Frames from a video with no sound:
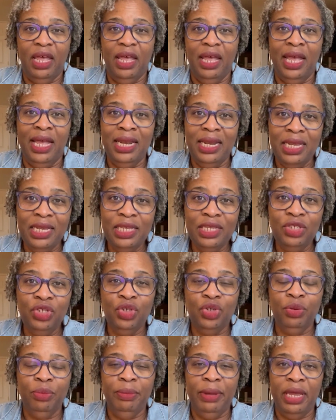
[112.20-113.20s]
it is
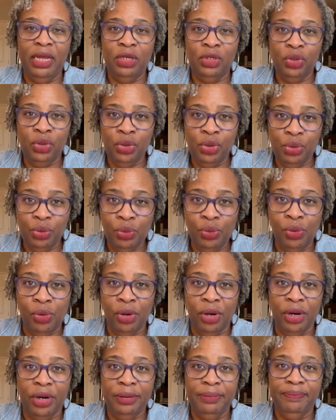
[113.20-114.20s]
to make
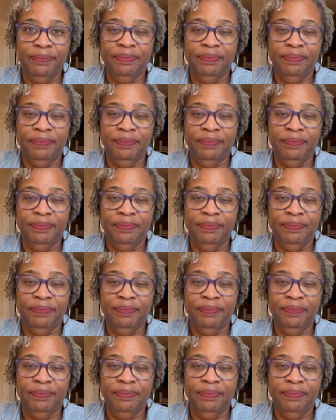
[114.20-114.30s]
sure